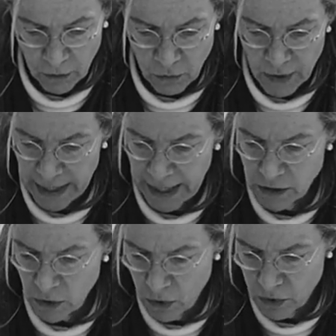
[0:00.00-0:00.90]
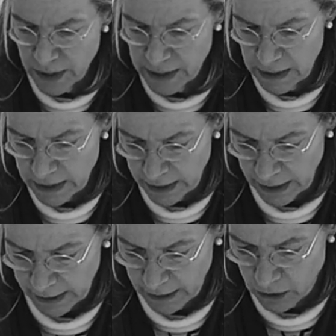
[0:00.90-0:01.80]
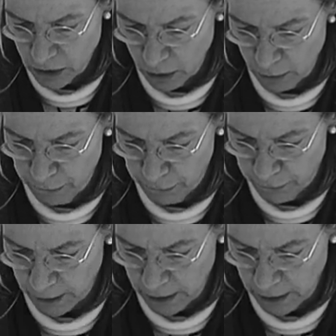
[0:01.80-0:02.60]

we had already a kind of